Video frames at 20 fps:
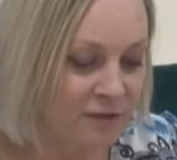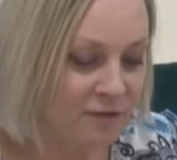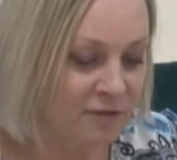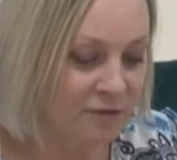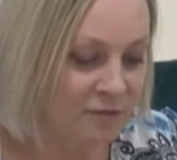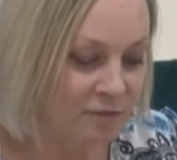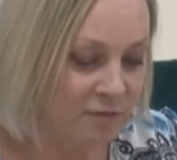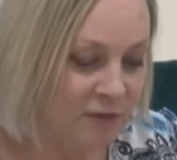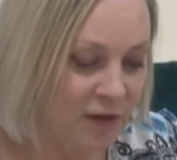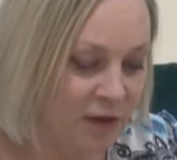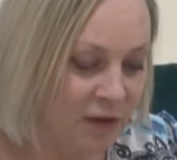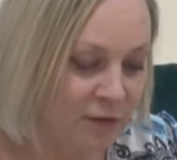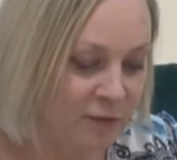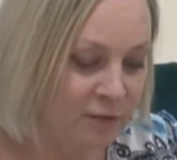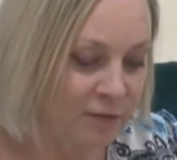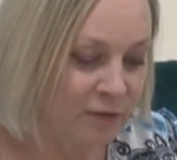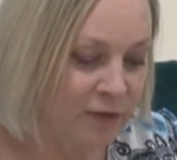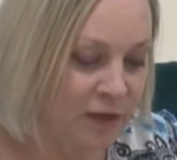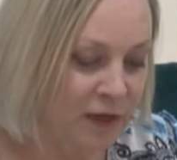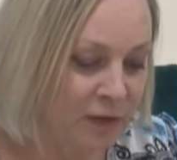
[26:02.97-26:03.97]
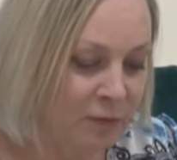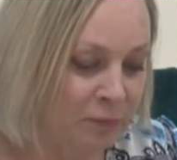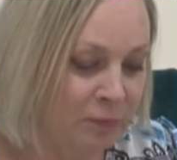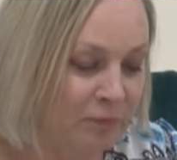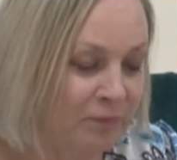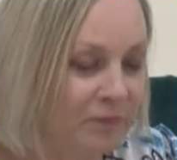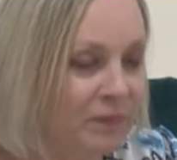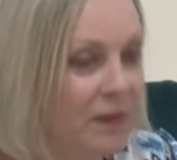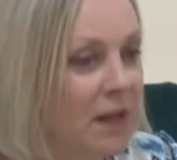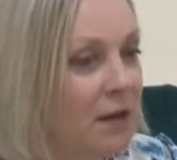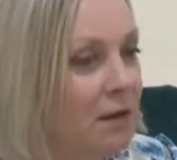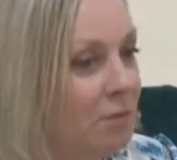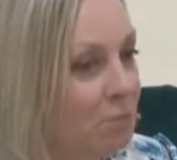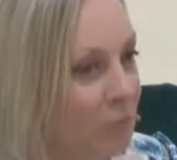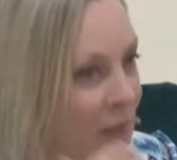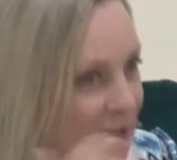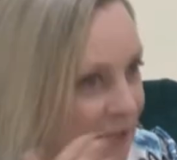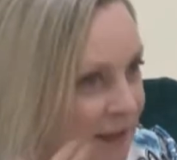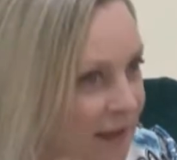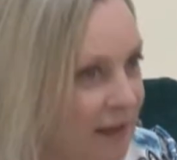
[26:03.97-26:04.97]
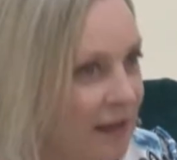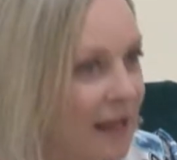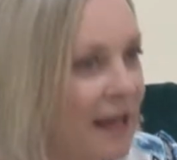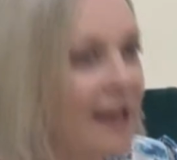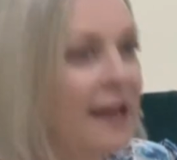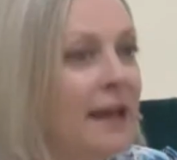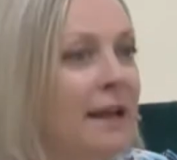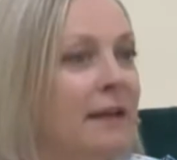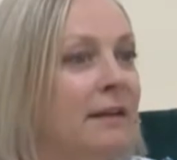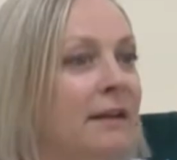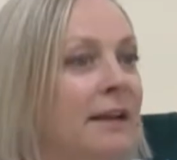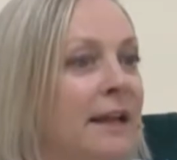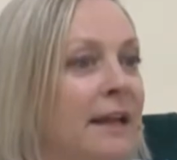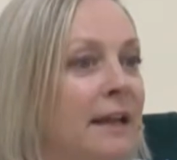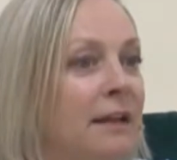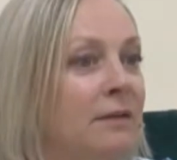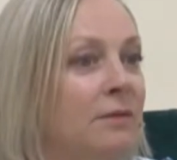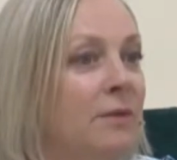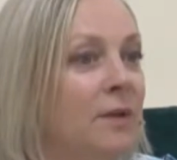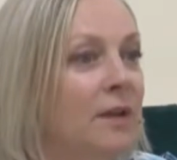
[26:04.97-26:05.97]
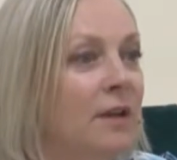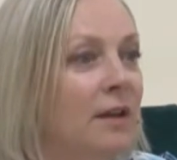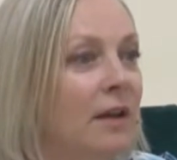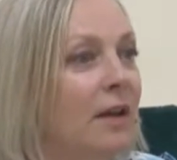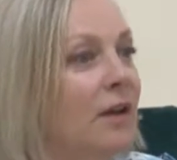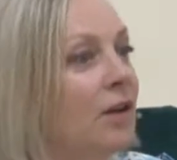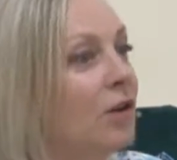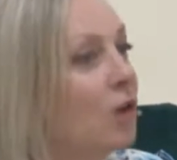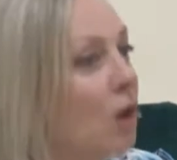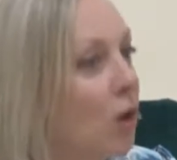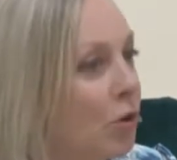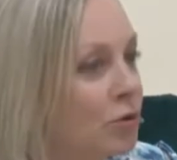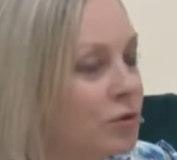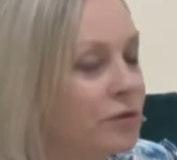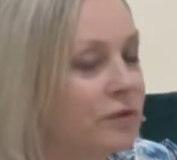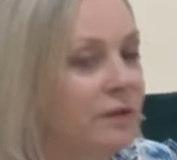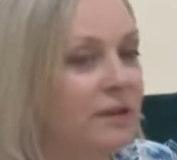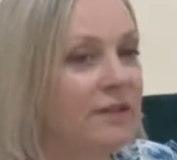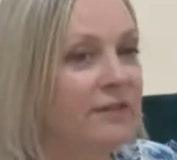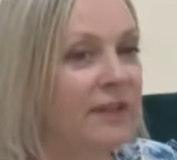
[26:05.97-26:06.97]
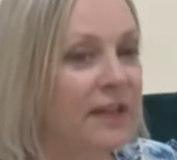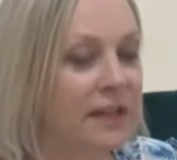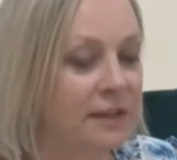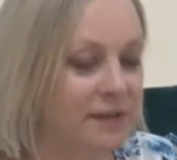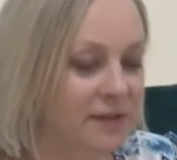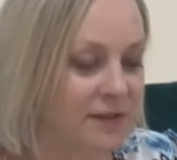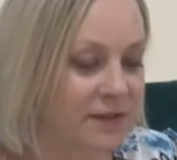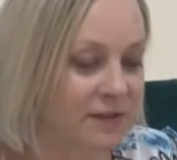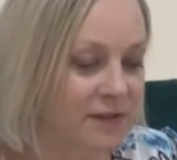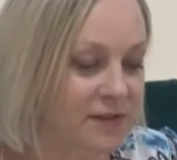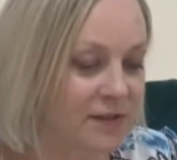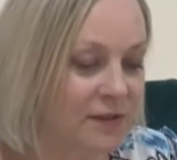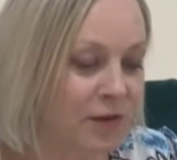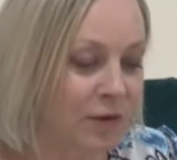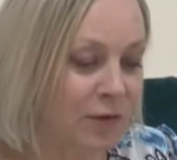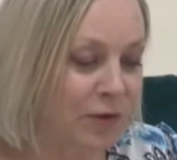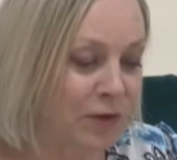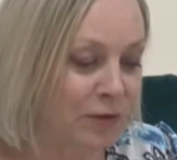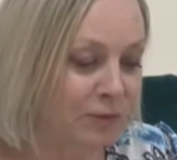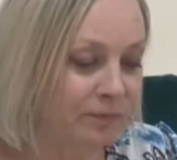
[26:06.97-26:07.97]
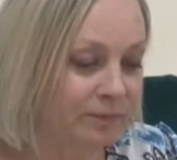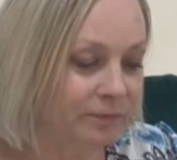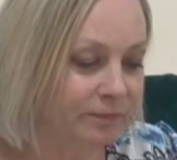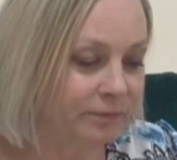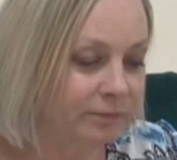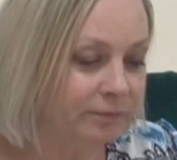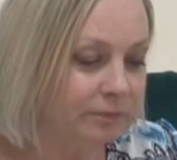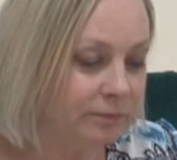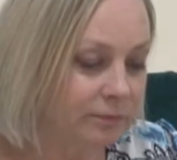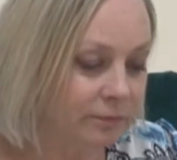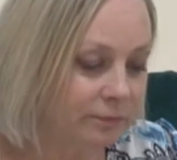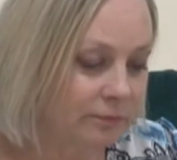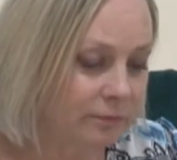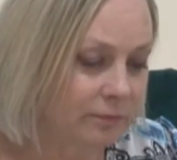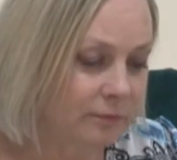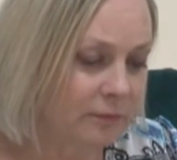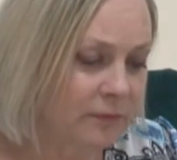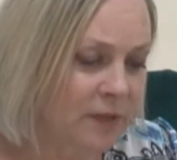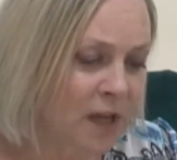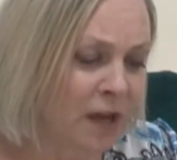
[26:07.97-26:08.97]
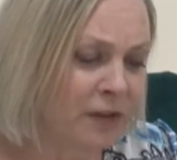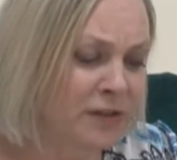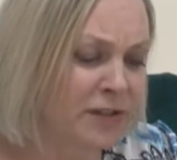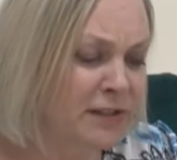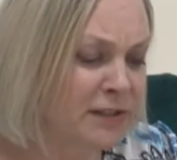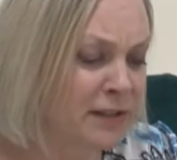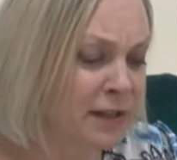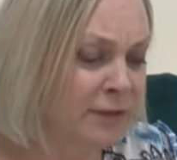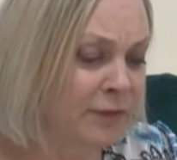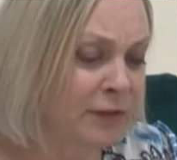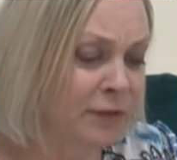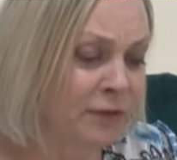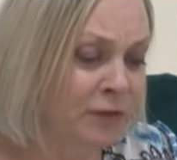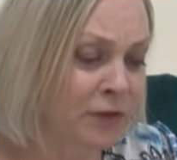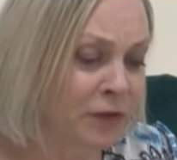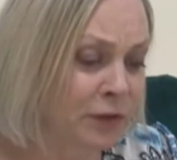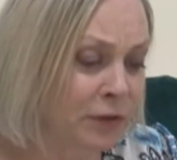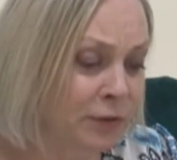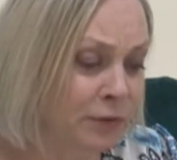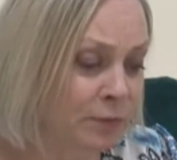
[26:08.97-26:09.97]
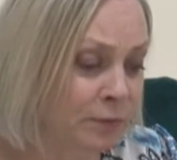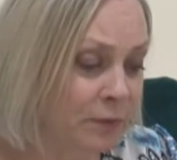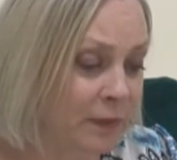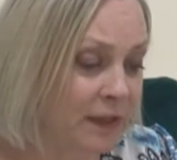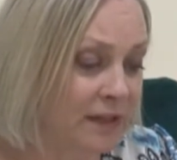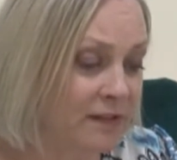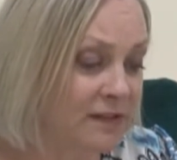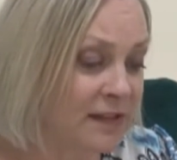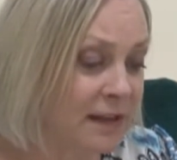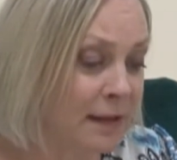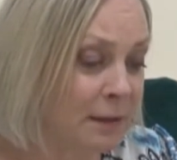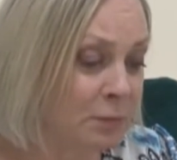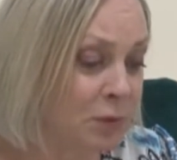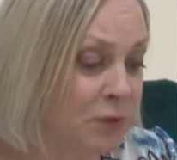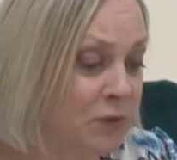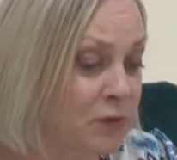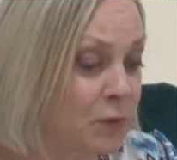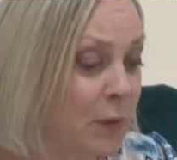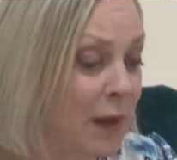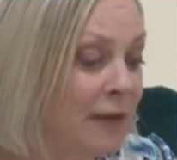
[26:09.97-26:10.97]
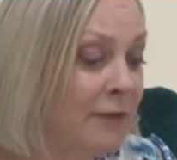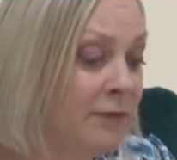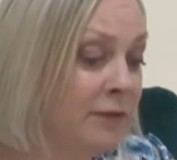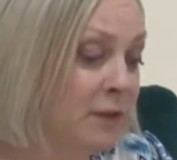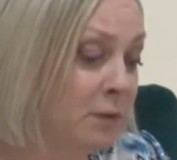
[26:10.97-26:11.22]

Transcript: of media handling, cultural events and so on. I'll just give a few examples. One of